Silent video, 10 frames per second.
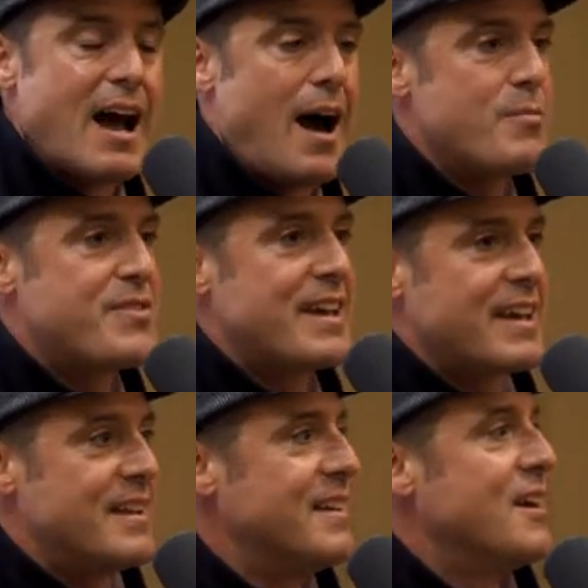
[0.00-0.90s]
I'm
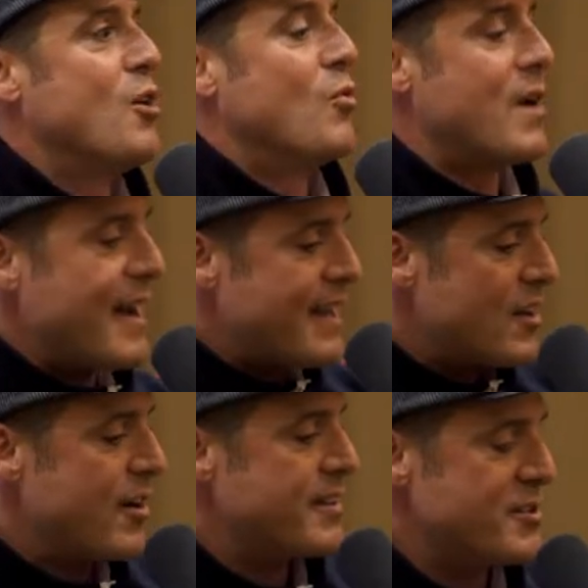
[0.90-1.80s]
thinking, when I
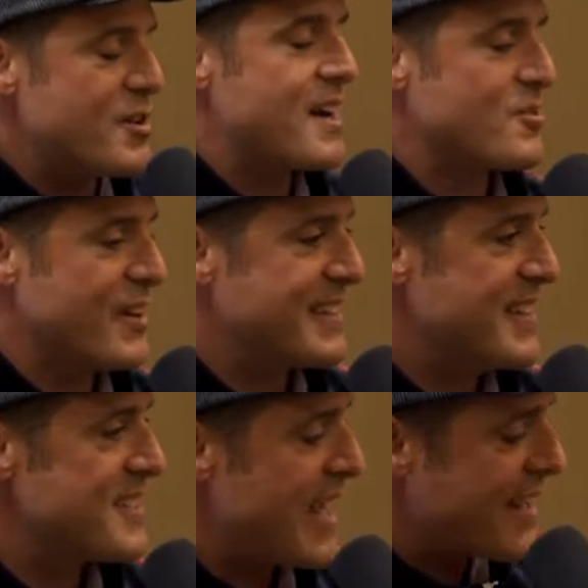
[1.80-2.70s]
get on, you guys will like
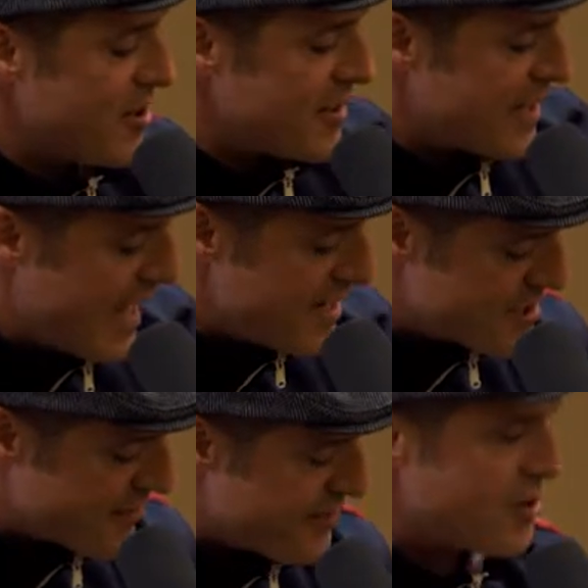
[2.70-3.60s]
this, I get on the cage
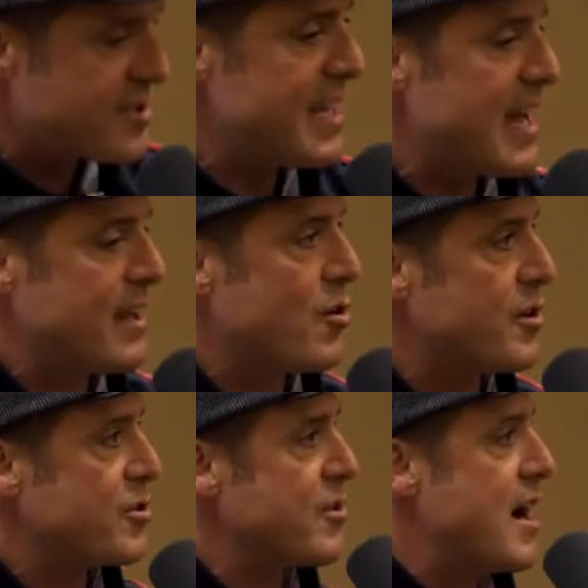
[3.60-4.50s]
the first day to go
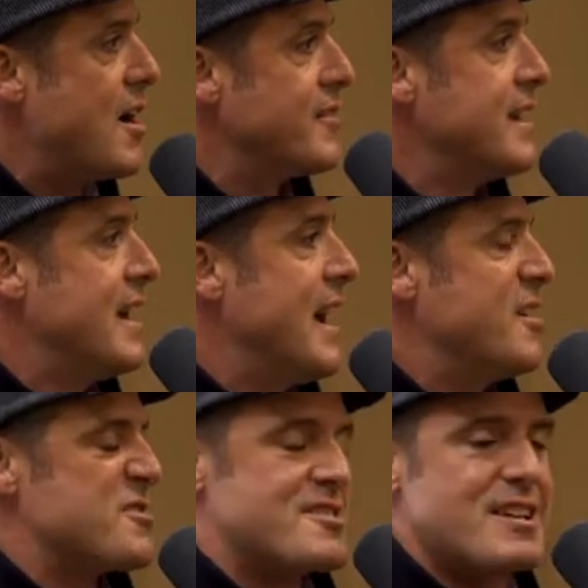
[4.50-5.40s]
underground, and
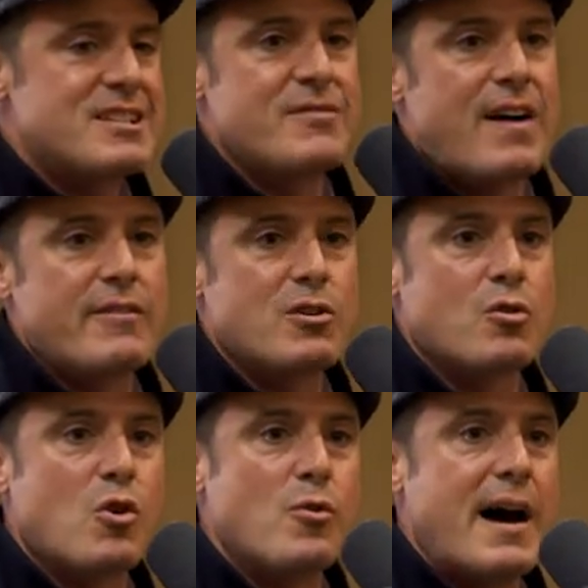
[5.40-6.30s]
there's a
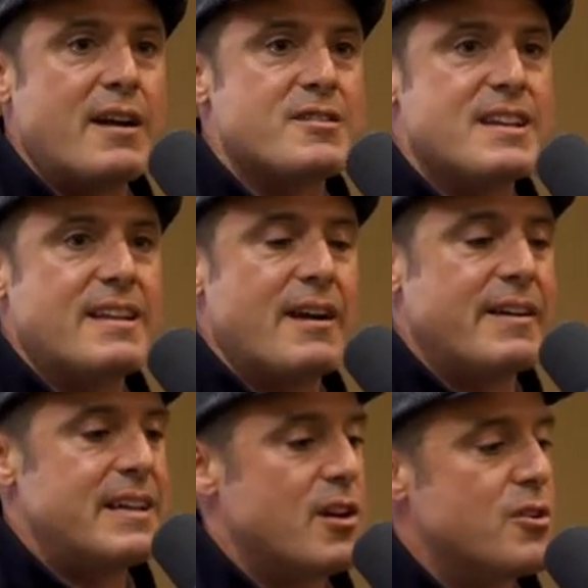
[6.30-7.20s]
65-year-old coal miner sitting there,
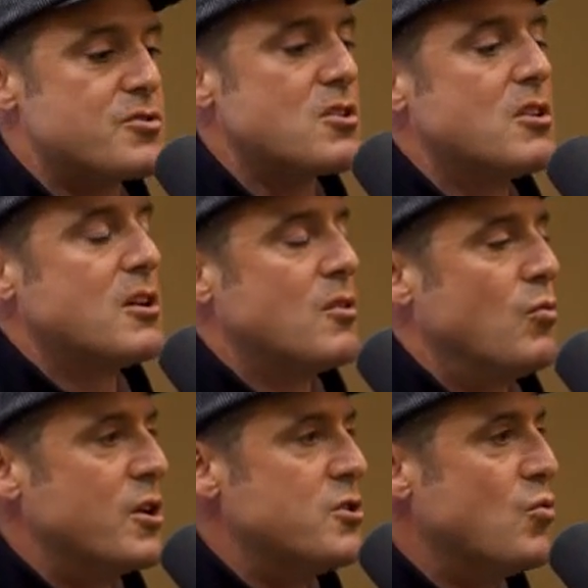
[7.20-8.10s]
and he goes,
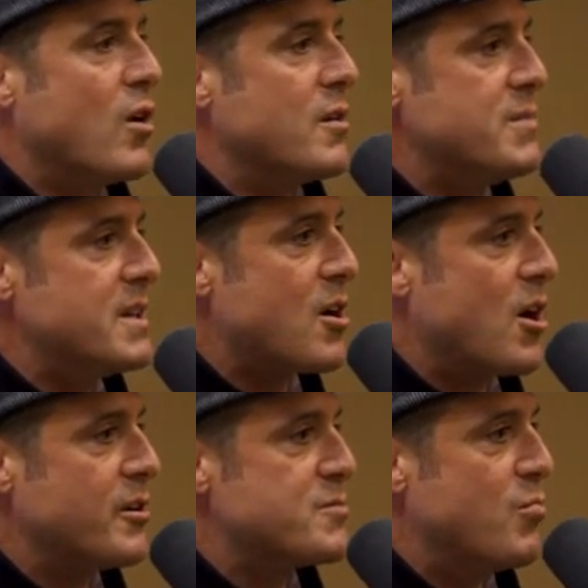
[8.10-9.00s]
what do you want to be,
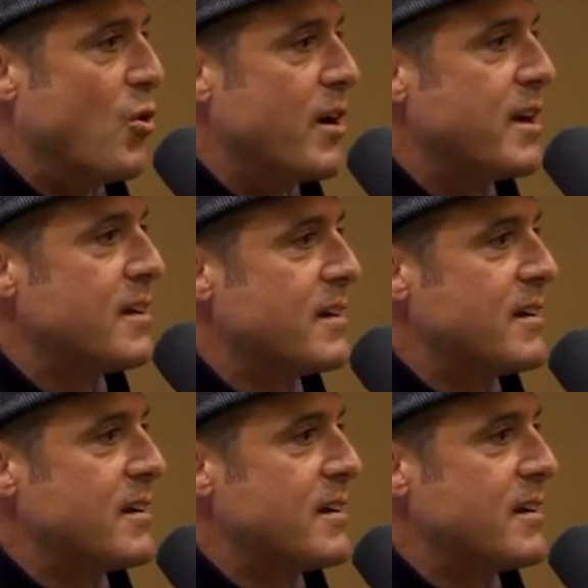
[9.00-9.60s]
college boy?